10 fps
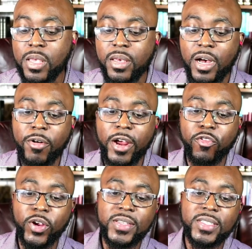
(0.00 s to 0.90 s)
All right,
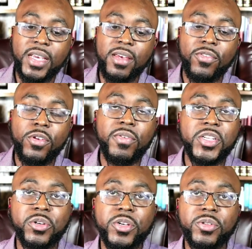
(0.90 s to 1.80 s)
friends, if you've
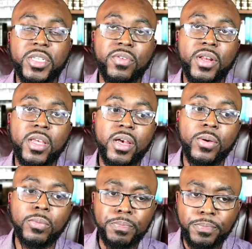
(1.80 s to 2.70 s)
enjoyed today's
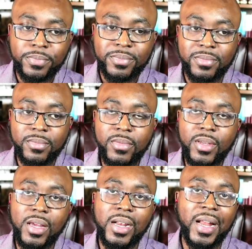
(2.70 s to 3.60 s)
video,
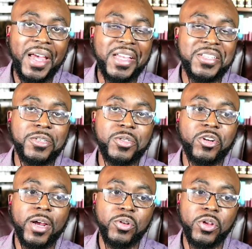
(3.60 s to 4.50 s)
like and
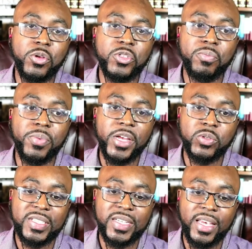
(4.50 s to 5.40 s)
subscribe to the YouTube page.
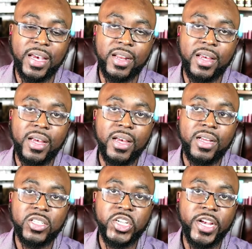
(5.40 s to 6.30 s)
Once again,
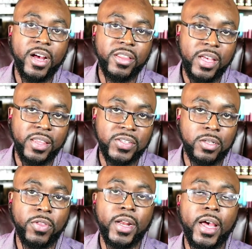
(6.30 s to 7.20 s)
check out the other
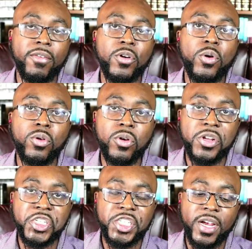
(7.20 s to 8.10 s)
stuff that I have going on on
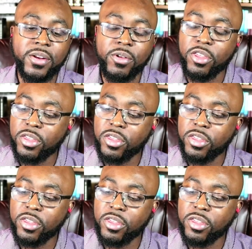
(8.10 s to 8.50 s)
this channel.